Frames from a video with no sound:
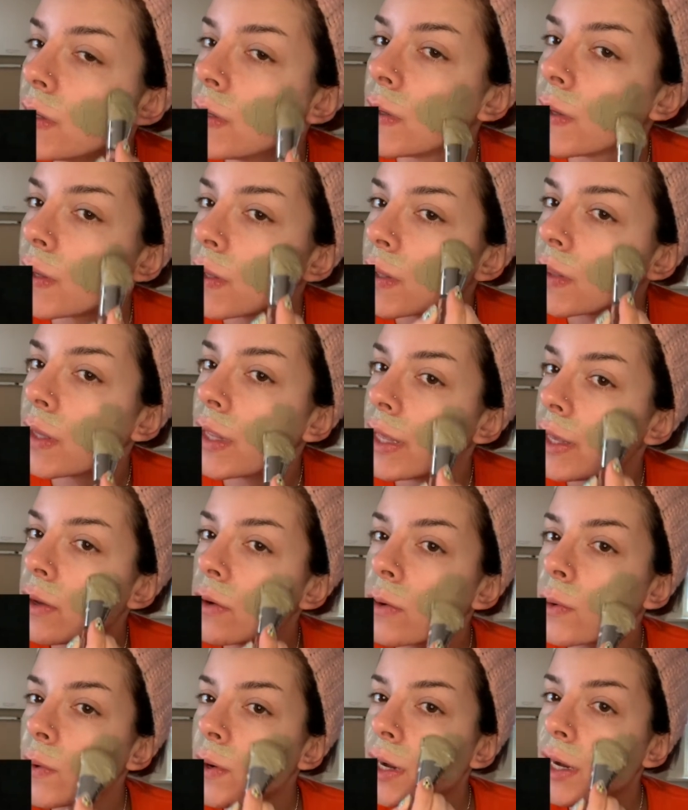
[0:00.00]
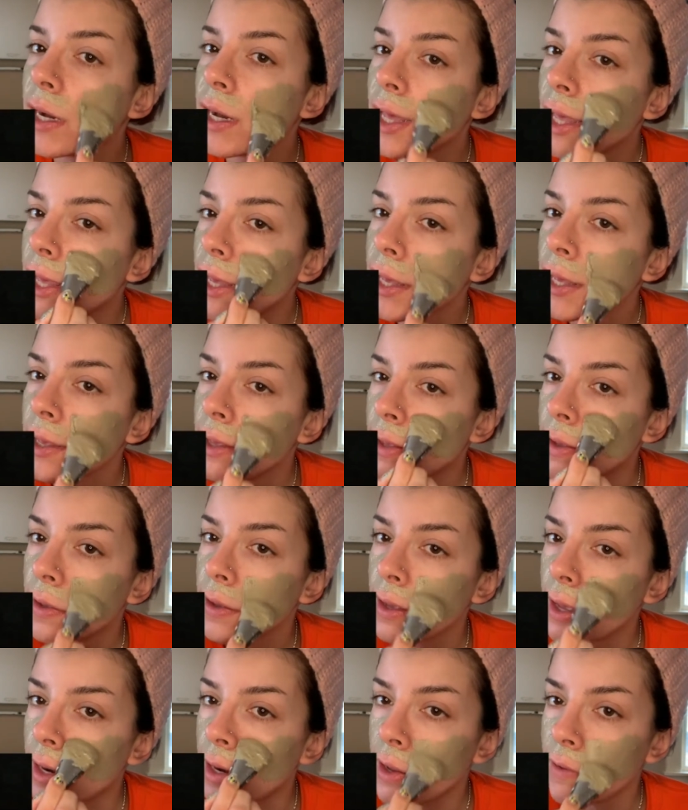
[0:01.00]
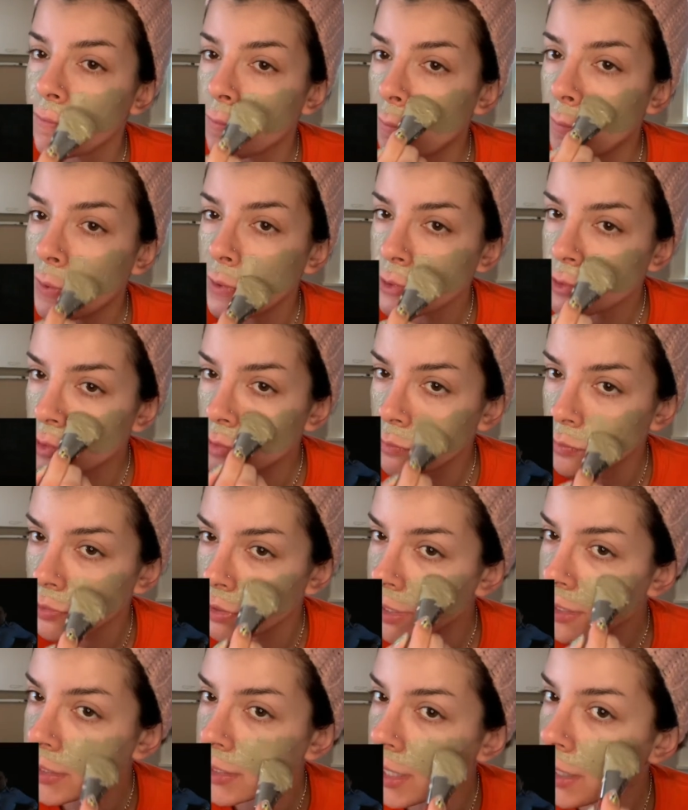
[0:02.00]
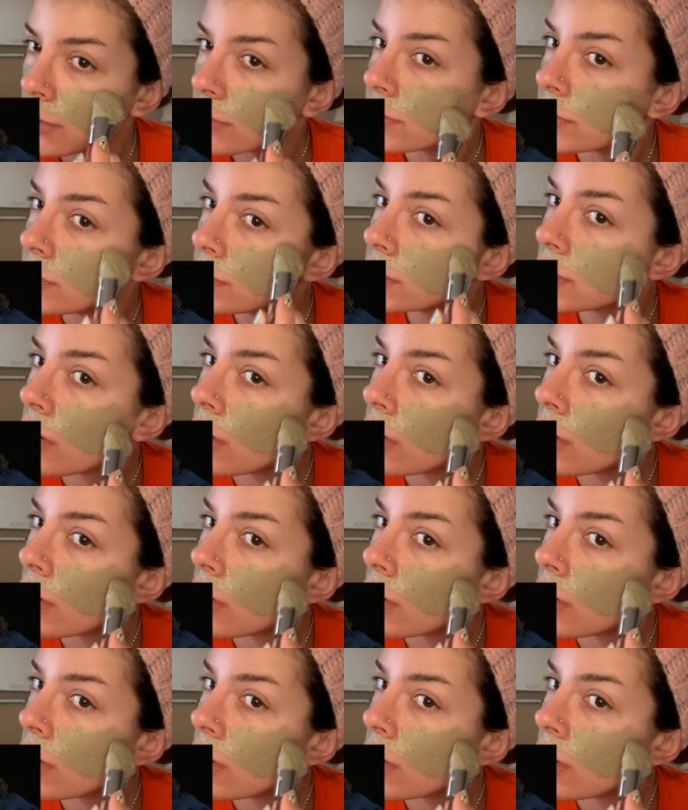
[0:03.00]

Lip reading: and they cry and have emotional breakdowns